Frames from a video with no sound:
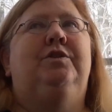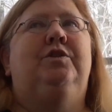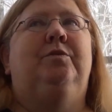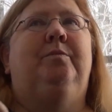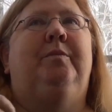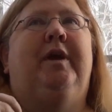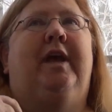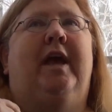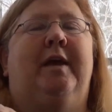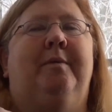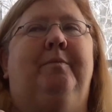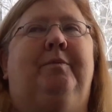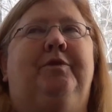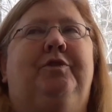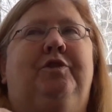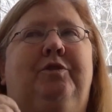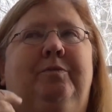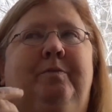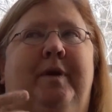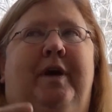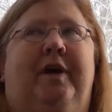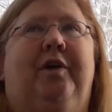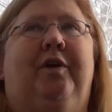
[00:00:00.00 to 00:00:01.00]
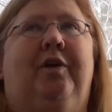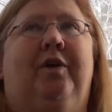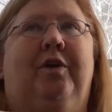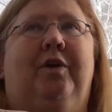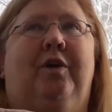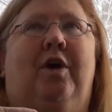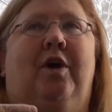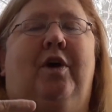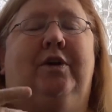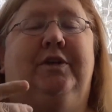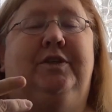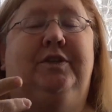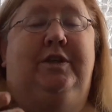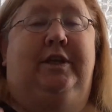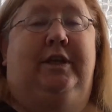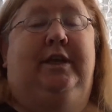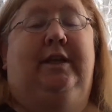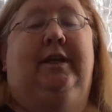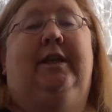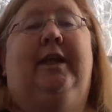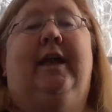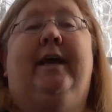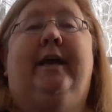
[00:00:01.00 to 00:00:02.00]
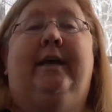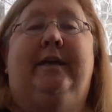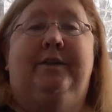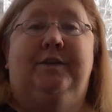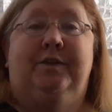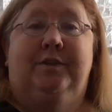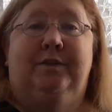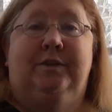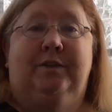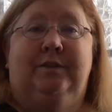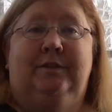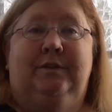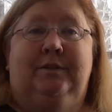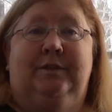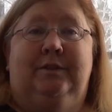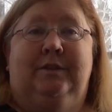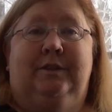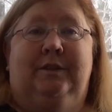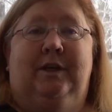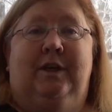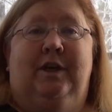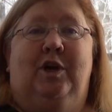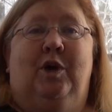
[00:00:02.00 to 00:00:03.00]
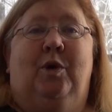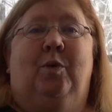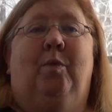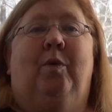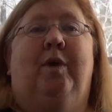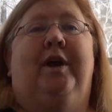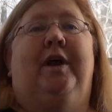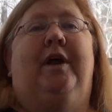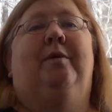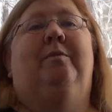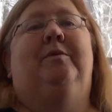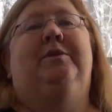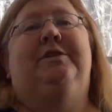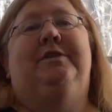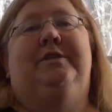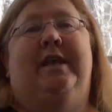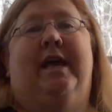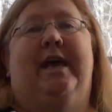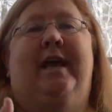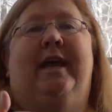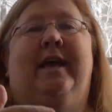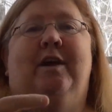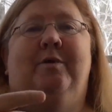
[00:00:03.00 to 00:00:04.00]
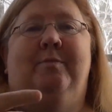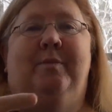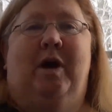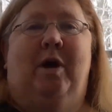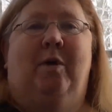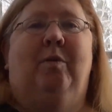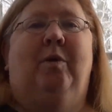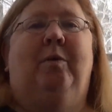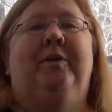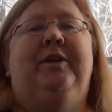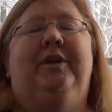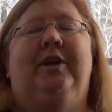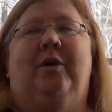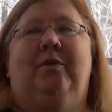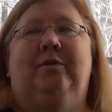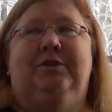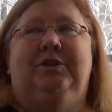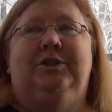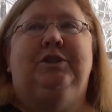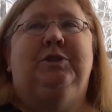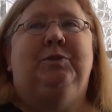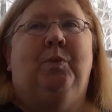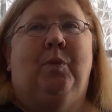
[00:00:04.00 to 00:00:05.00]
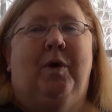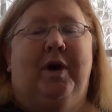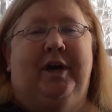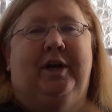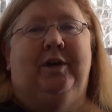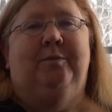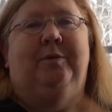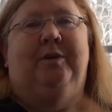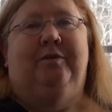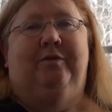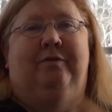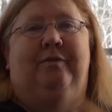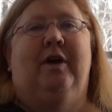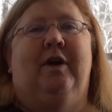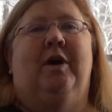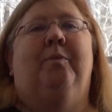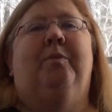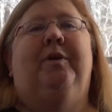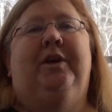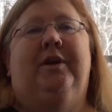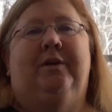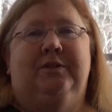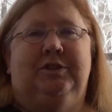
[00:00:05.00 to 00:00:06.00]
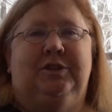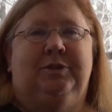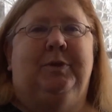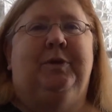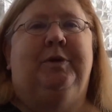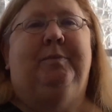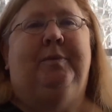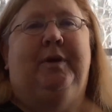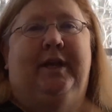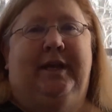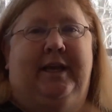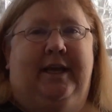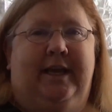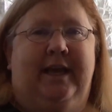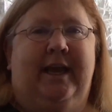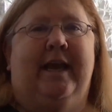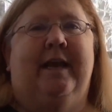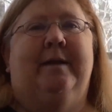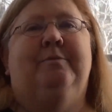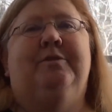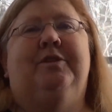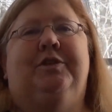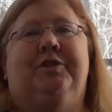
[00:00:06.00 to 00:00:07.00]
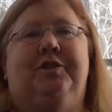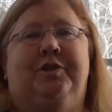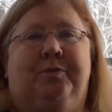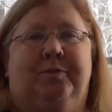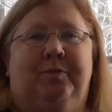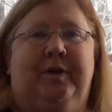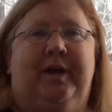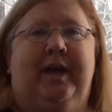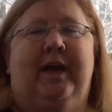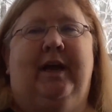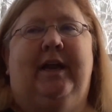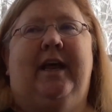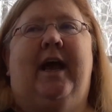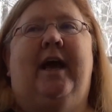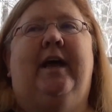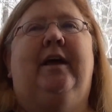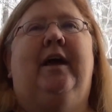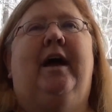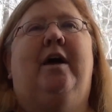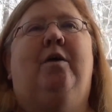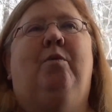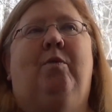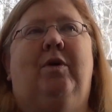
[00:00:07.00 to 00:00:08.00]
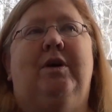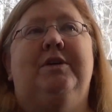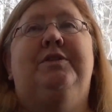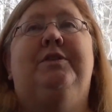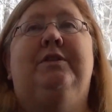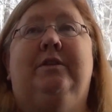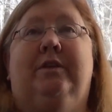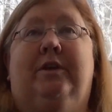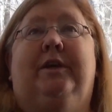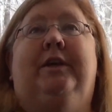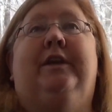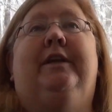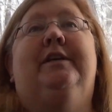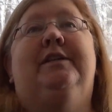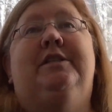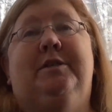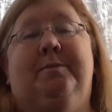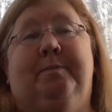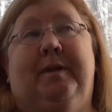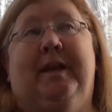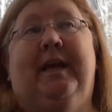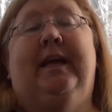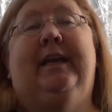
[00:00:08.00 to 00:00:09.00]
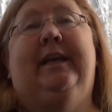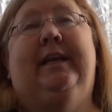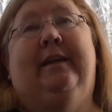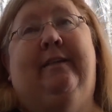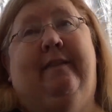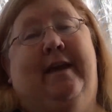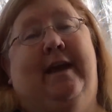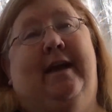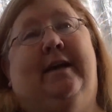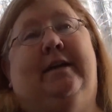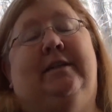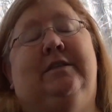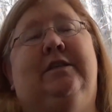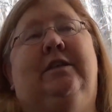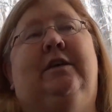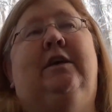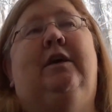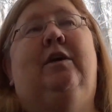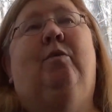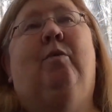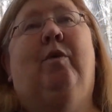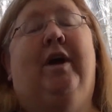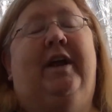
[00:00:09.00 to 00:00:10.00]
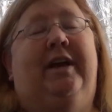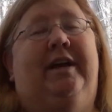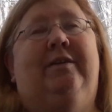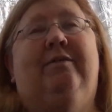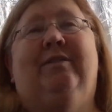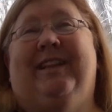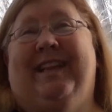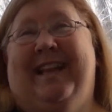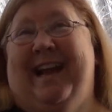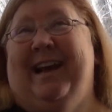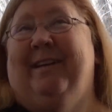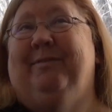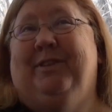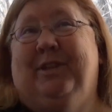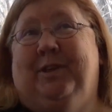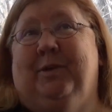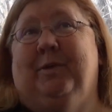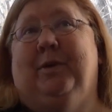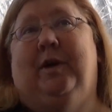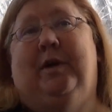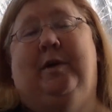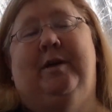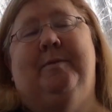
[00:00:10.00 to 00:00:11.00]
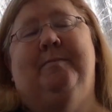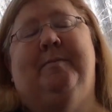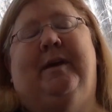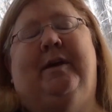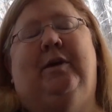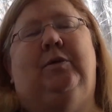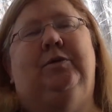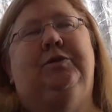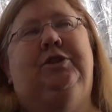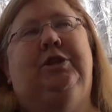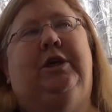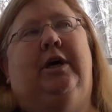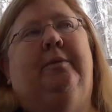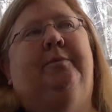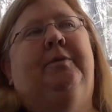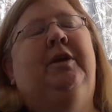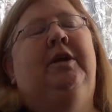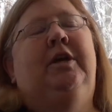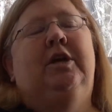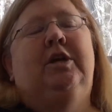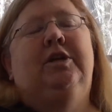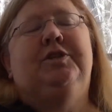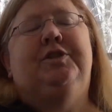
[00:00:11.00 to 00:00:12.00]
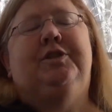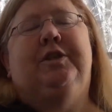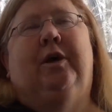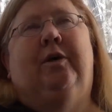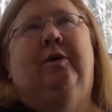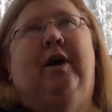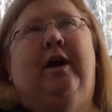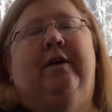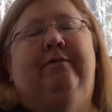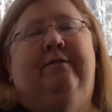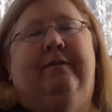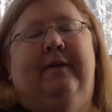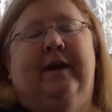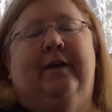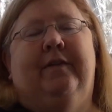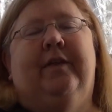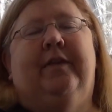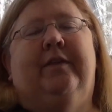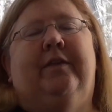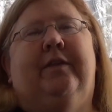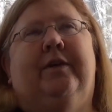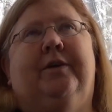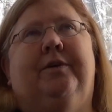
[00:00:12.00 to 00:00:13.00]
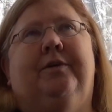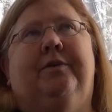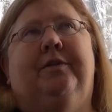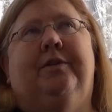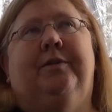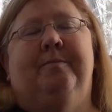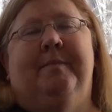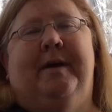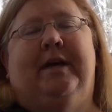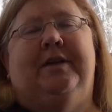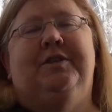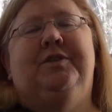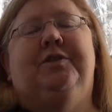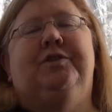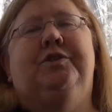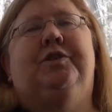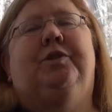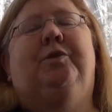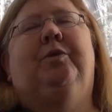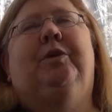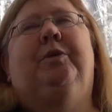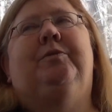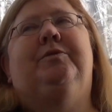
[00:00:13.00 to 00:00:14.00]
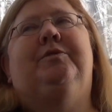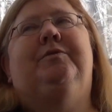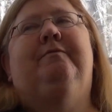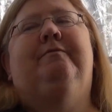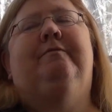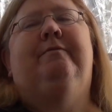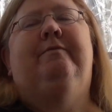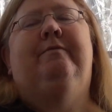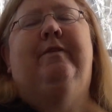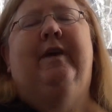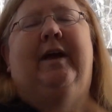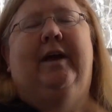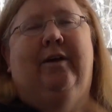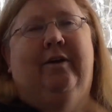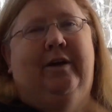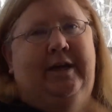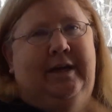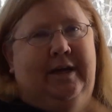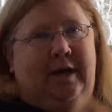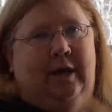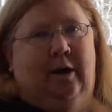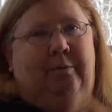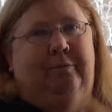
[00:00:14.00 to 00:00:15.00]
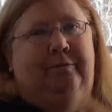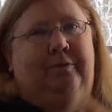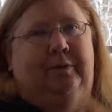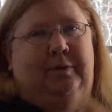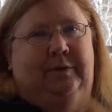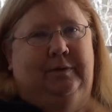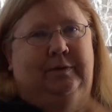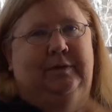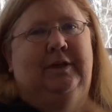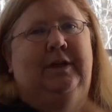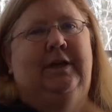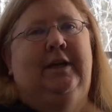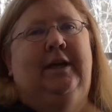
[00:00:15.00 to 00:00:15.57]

to be able to better articulate mm-hmm. what I was saying about, well, we don't just want it to be fun. We don't just want to play games. There's a re- I, I wasn't good at explaining that where I didn't really have to do it in my old job. So I found that the, the master's degree was very helpful